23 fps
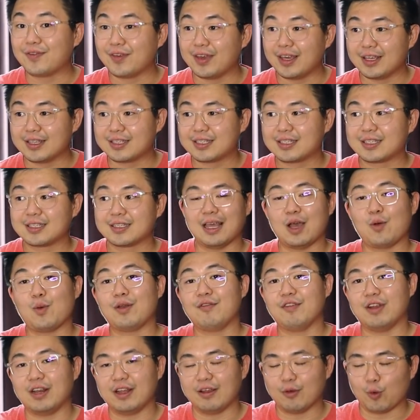fees. That went
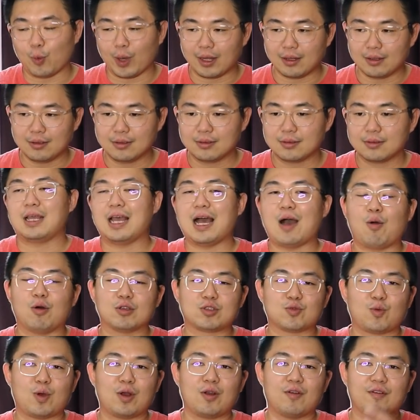really well. Then I
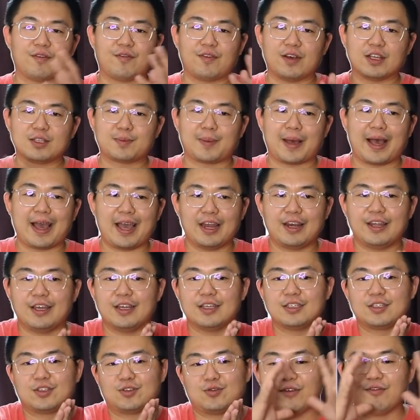was one of the first
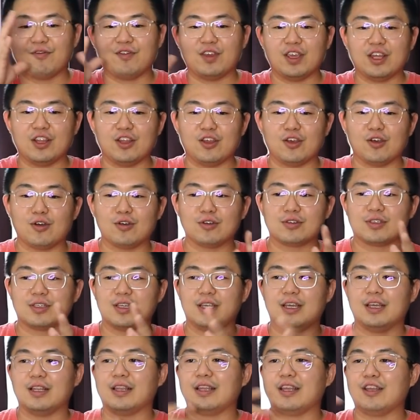pioneers doing videos
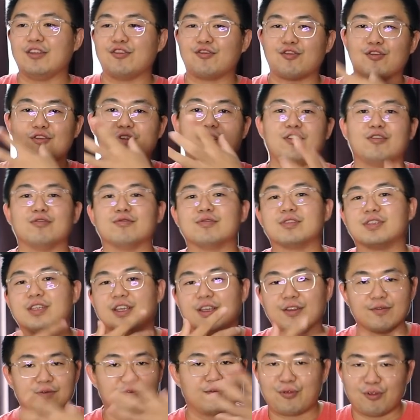in
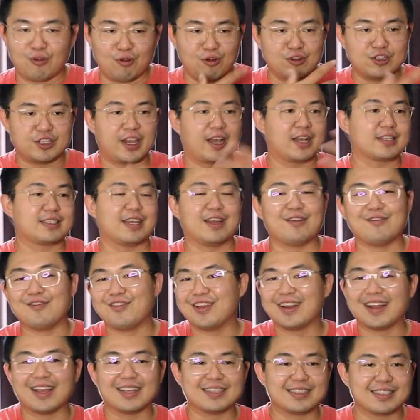introducing projects and
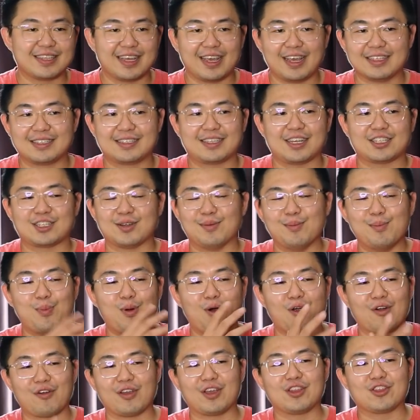real estate. Such a
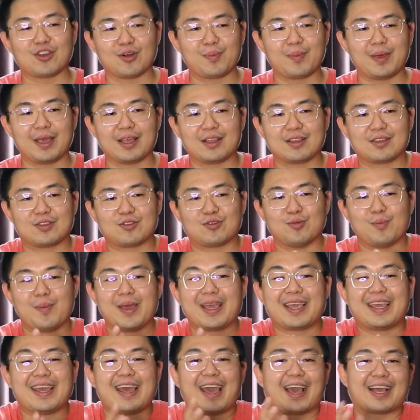boring topic, to
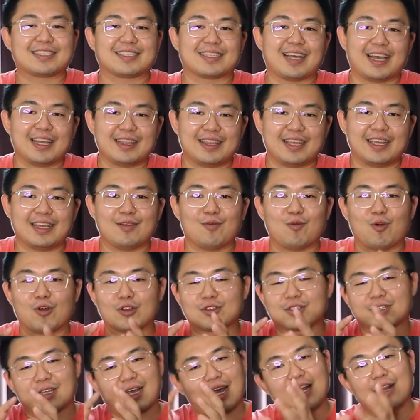make it exciting
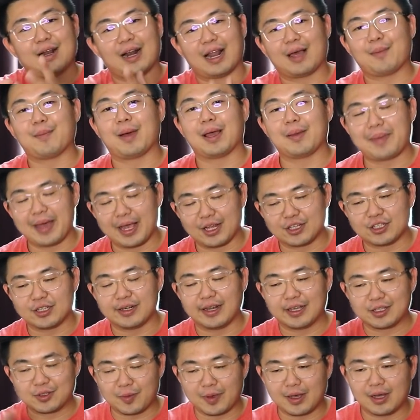was kind of like my passion
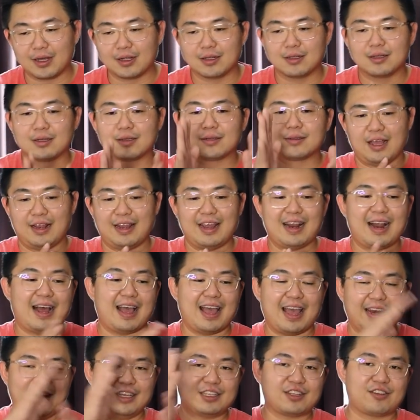as well. And then I
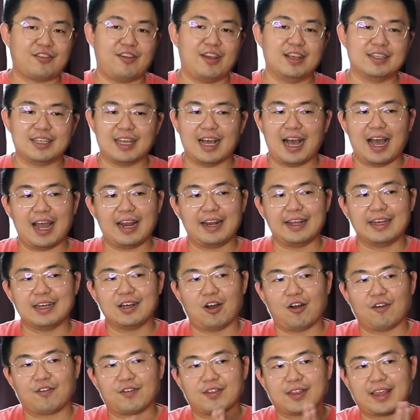had this crazy idea
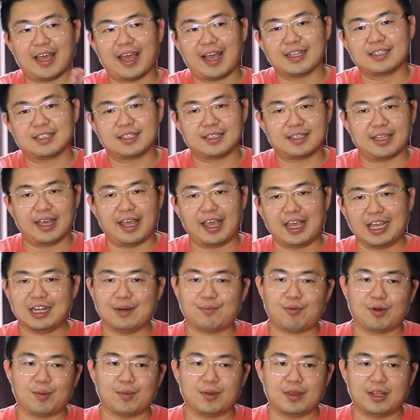of test staying the
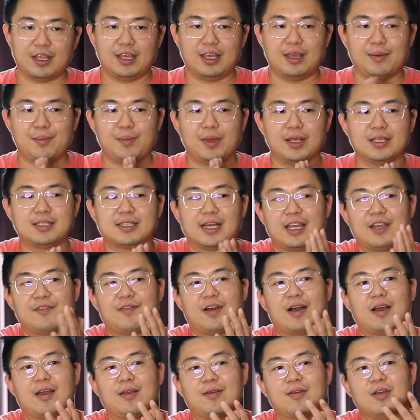property. It means that if
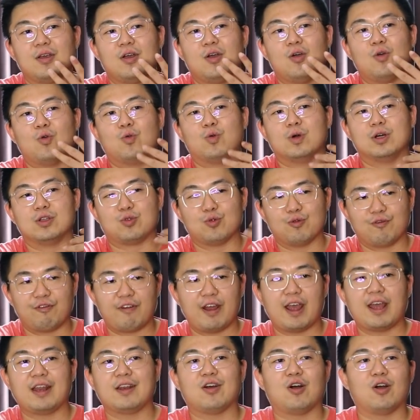I were to
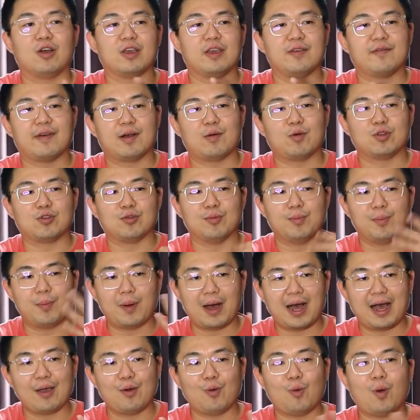rent or if I were to
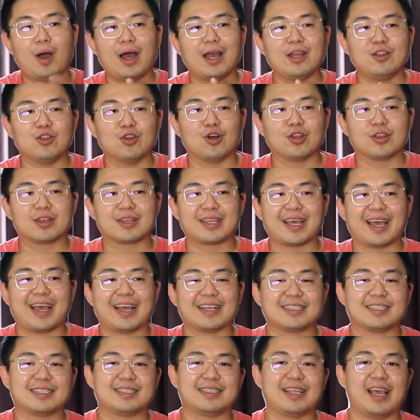buy, why not
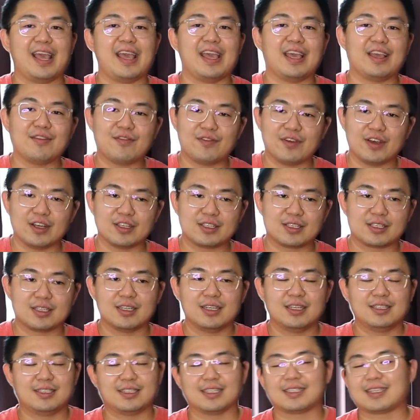test staying first?
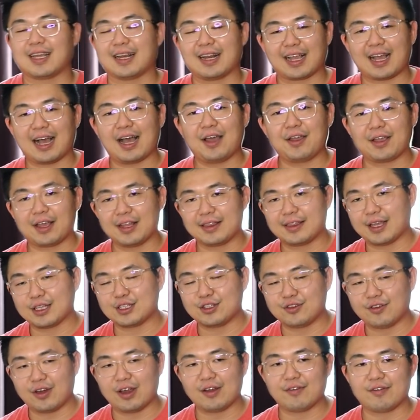Just like the car, you can
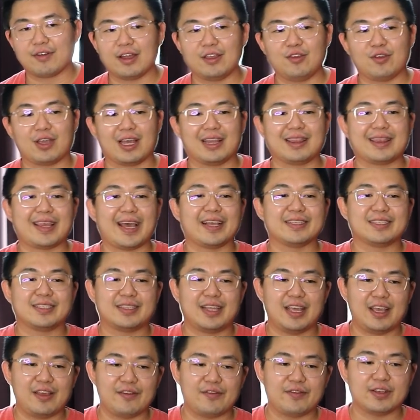test drive, right? You can test
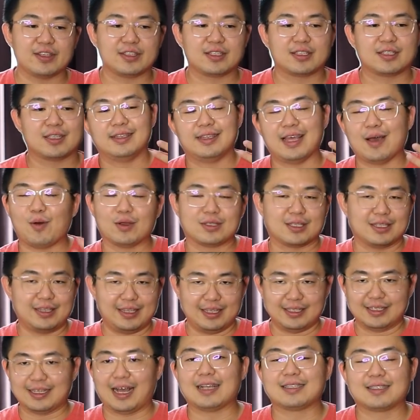stay first. That was a
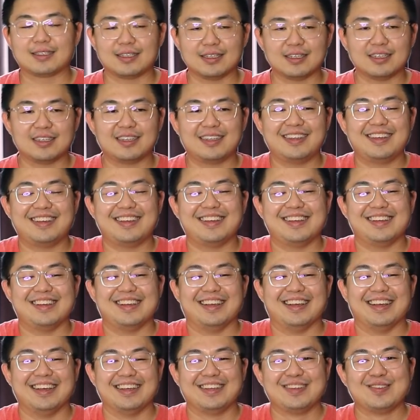disaster.
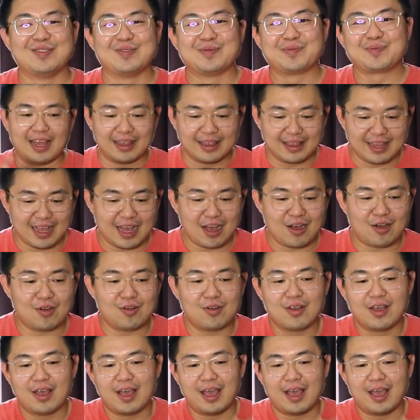And now,